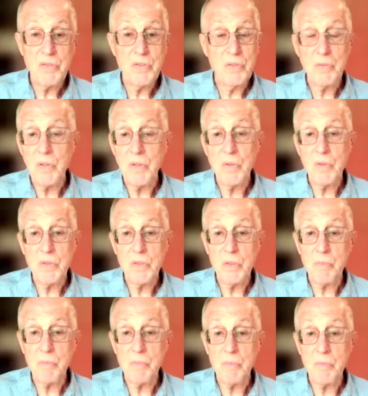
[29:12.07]
They're no longer
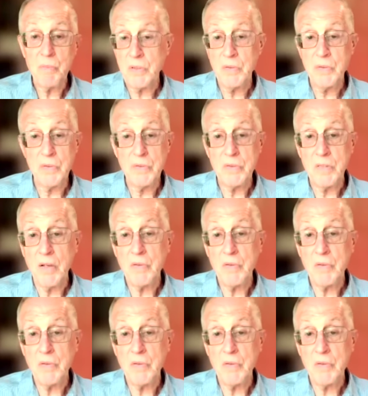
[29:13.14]
prosecutors now.